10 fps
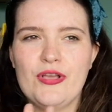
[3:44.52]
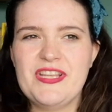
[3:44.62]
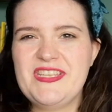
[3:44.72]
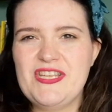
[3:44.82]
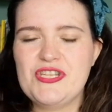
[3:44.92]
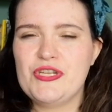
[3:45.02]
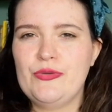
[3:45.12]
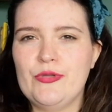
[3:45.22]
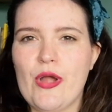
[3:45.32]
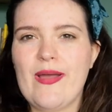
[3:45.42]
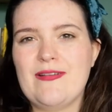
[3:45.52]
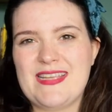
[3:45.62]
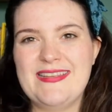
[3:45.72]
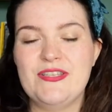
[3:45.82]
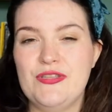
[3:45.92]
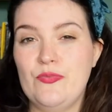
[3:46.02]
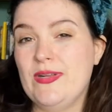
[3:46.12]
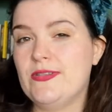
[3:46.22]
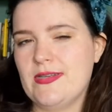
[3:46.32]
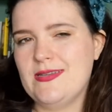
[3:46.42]
contingent who will go out into the
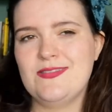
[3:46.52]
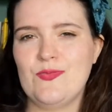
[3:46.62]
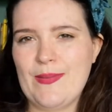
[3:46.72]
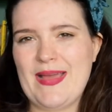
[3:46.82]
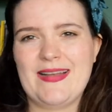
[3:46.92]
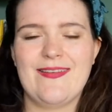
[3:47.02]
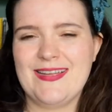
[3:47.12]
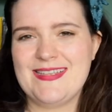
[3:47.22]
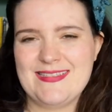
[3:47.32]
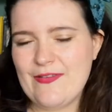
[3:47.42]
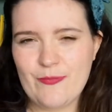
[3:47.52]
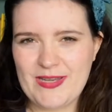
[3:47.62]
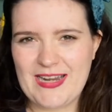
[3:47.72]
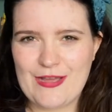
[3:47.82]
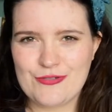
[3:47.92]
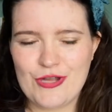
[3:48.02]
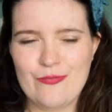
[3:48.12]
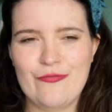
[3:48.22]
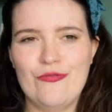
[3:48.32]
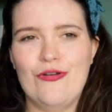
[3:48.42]
wilderness where mankind has never been allowed to go
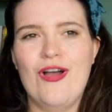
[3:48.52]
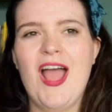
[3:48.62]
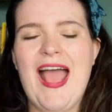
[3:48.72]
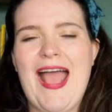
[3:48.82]
before